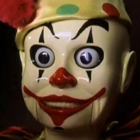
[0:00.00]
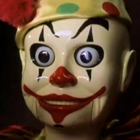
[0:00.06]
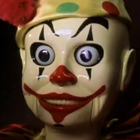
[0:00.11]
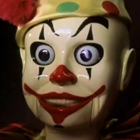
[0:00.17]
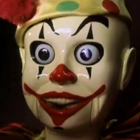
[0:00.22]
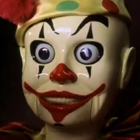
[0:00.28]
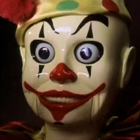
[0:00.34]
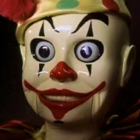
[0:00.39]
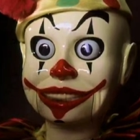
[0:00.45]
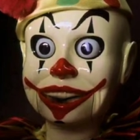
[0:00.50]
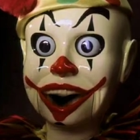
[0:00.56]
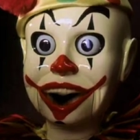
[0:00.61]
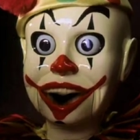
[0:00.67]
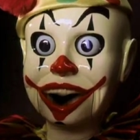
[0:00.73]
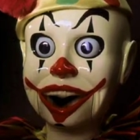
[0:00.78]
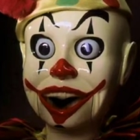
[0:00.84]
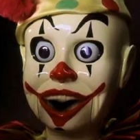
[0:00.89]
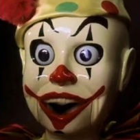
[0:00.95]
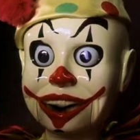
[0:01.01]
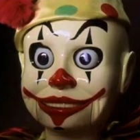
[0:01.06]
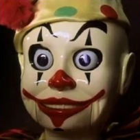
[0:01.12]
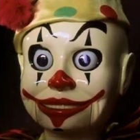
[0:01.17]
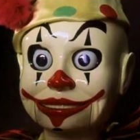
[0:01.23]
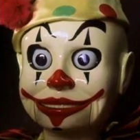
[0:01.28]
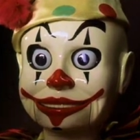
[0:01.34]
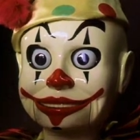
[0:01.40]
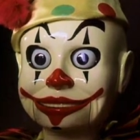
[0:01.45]
involved
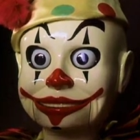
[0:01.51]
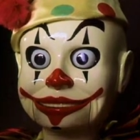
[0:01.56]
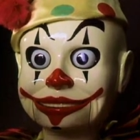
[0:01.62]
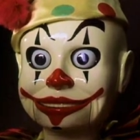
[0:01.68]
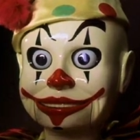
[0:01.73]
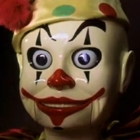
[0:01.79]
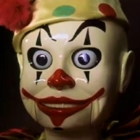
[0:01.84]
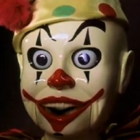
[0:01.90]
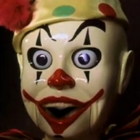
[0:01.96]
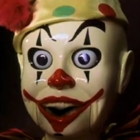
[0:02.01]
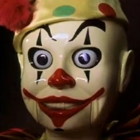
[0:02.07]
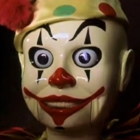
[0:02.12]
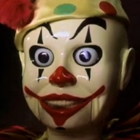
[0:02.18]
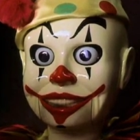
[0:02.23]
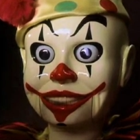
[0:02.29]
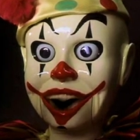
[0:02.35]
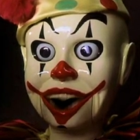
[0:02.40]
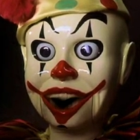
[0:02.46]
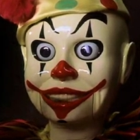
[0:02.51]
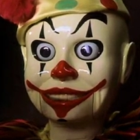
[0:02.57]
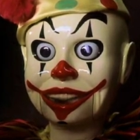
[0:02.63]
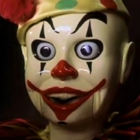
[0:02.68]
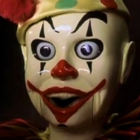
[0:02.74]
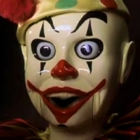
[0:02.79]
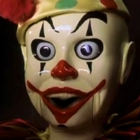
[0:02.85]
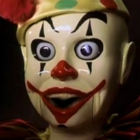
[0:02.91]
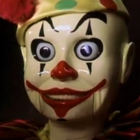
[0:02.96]
in the
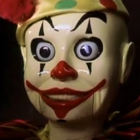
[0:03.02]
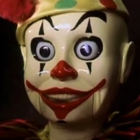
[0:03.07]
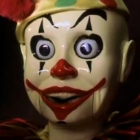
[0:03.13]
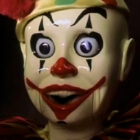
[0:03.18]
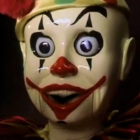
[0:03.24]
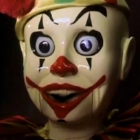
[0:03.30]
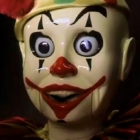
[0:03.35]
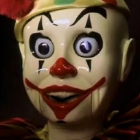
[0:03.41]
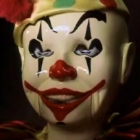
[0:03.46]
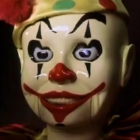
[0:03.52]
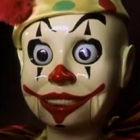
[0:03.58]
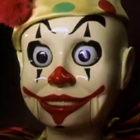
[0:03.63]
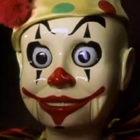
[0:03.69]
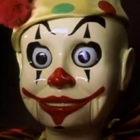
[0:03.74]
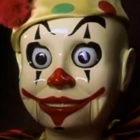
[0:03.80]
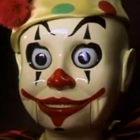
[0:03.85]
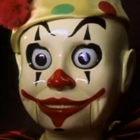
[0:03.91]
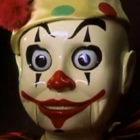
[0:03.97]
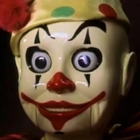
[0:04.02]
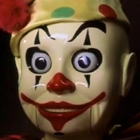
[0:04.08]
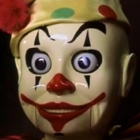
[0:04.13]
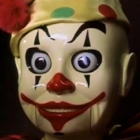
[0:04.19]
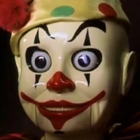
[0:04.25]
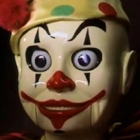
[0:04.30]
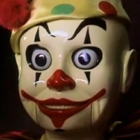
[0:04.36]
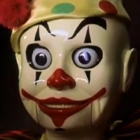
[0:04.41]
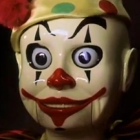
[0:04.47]
copyright claim
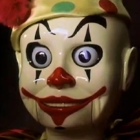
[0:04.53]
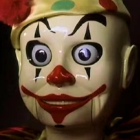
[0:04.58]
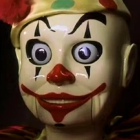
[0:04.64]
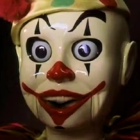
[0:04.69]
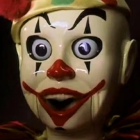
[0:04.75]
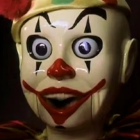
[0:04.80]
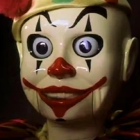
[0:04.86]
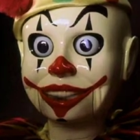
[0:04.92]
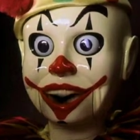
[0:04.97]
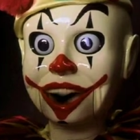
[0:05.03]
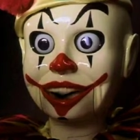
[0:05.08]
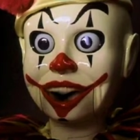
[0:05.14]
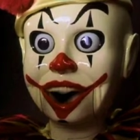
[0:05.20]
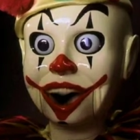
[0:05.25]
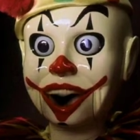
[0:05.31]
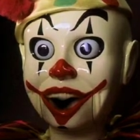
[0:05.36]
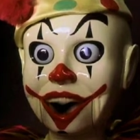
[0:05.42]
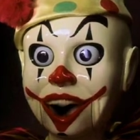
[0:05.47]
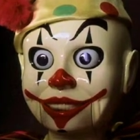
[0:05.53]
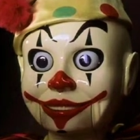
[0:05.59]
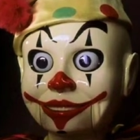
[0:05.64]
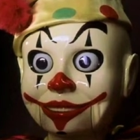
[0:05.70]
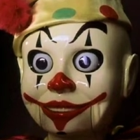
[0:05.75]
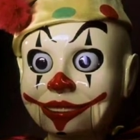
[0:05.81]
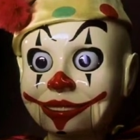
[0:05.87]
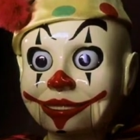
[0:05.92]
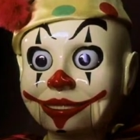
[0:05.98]
or any other
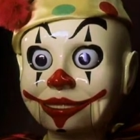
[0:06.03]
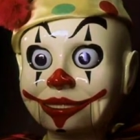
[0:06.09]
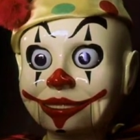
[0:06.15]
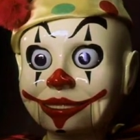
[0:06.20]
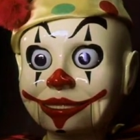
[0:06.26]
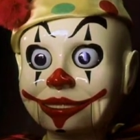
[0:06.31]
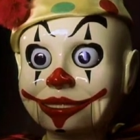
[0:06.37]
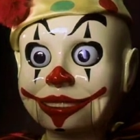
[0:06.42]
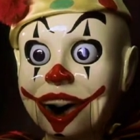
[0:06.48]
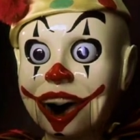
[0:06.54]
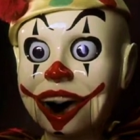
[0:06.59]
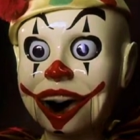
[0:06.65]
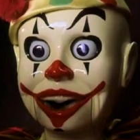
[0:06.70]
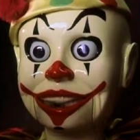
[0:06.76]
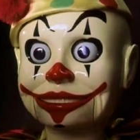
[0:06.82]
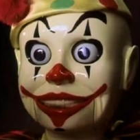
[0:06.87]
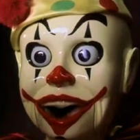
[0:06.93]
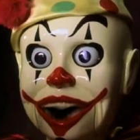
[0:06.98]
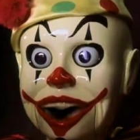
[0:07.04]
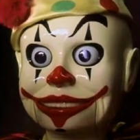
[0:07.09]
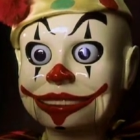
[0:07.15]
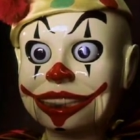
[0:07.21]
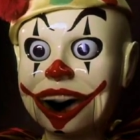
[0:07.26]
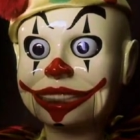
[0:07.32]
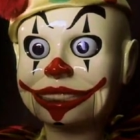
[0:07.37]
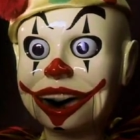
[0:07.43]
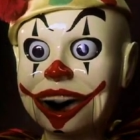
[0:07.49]
aspect
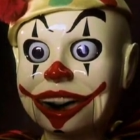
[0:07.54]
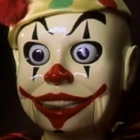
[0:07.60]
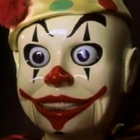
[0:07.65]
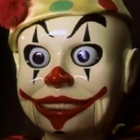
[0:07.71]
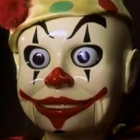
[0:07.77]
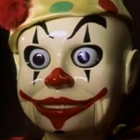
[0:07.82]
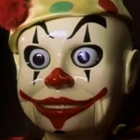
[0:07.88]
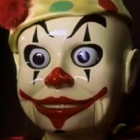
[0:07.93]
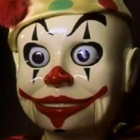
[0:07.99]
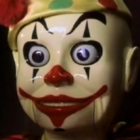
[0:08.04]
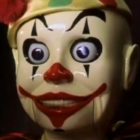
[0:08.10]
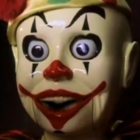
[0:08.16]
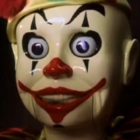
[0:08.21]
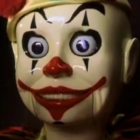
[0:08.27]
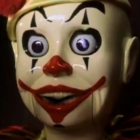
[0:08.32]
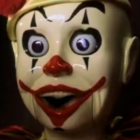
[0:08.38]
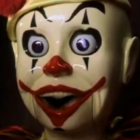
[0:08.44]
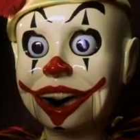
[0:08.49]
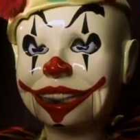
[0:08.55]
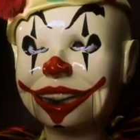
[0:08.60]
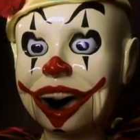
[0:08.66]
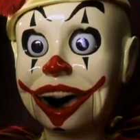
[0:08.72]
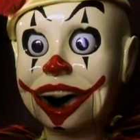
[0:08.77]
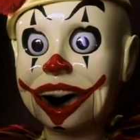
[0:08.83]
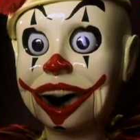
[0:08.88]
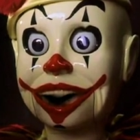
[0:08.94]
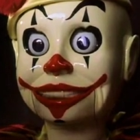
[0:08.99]
of this. People who
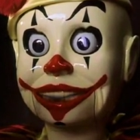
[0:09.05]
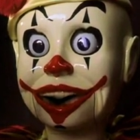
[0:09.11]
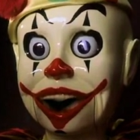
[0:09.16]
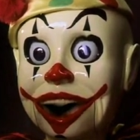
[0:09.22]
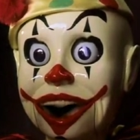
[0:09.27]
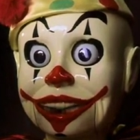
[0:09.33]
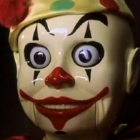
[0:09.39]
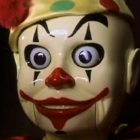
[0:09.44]
are not